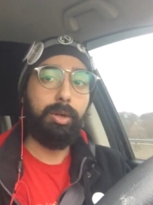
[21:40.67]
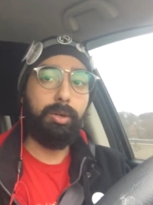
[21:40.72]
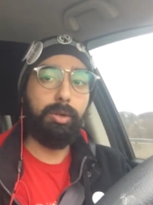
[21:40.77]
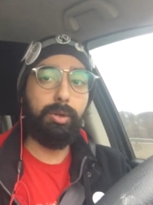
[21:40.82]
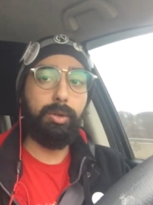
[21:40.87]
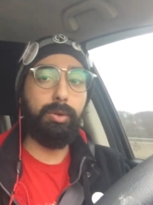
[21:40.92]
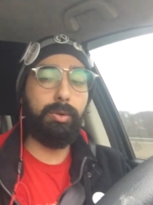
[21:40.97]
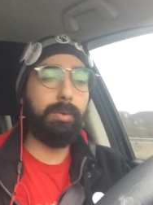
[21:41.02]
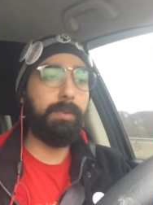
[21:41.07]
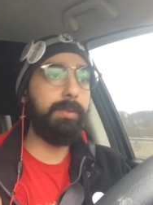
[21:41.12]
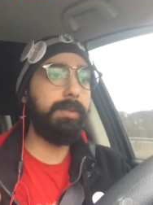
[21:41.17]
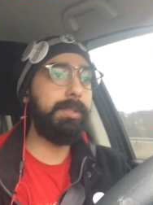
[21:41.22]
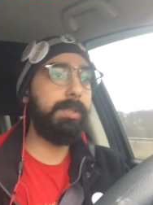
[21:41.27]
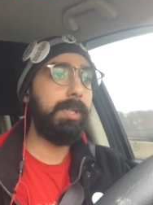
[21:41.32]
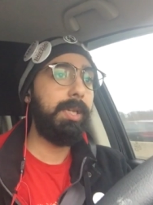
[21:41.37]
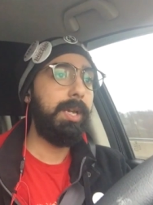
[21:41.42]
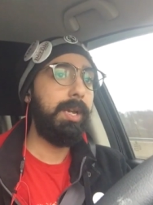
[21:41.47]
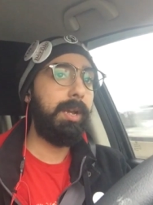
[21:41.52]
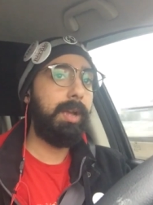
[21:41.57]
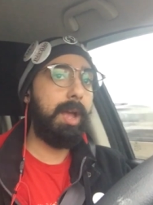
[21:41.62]

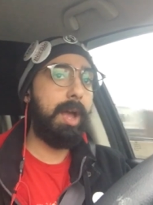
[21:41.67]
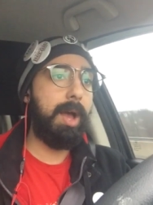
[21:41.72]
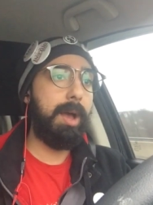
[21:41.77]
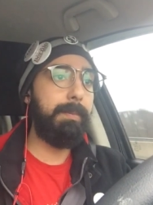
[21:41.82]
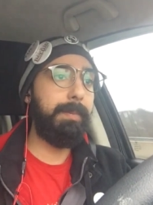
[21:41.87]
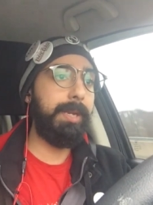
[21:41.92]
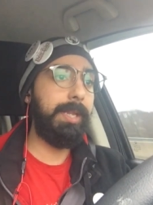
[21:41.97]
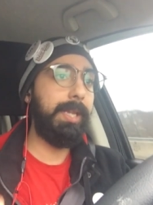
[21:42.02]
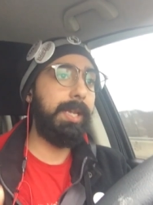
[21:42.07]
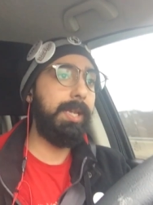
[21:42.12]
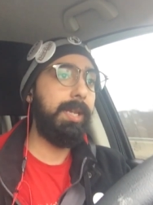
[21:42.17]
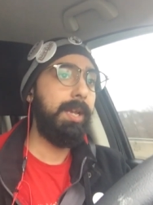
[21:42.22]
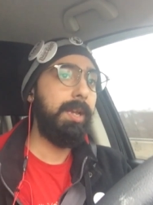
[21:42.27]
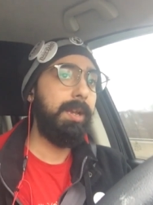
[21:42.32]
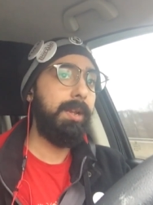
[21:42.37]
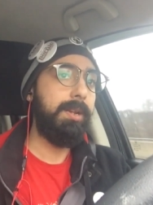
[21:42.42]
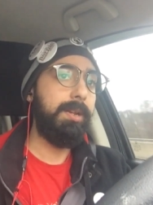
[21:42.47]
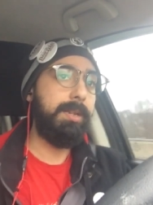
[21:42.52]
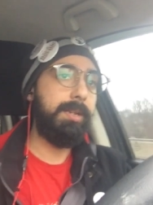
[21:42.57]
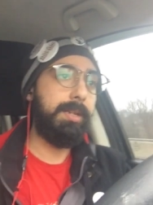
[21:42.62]

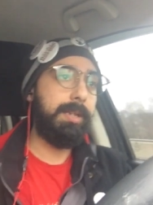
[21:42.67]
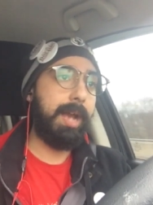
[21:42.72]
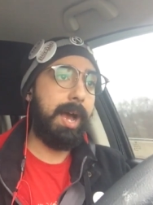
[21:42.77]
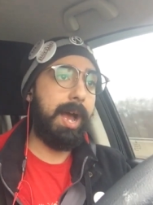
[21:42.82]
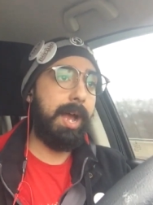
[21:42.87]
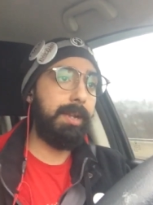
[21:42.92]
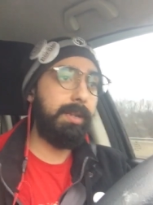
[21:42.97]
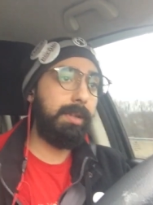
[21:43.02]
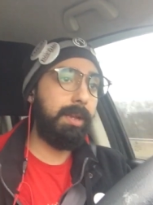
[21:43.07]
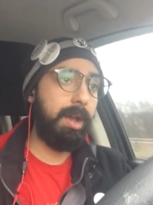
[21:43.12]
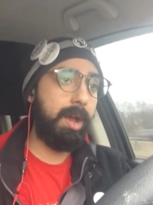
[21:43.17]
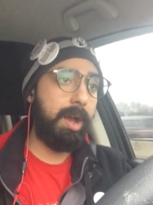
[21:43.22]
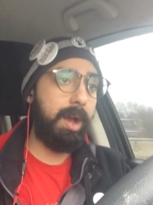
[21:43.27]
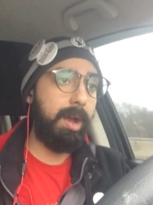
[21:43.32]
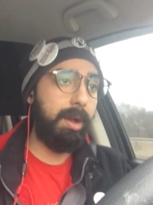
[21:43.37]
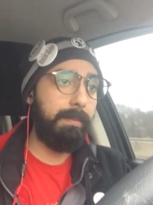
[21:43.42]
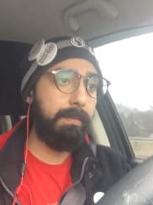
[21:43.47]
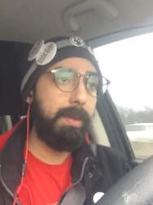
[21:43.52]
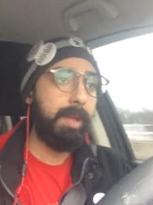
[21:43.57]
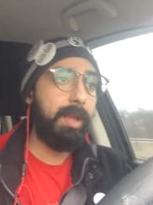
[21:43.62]

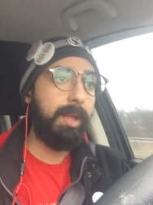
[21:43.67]
noodlescomedy.com.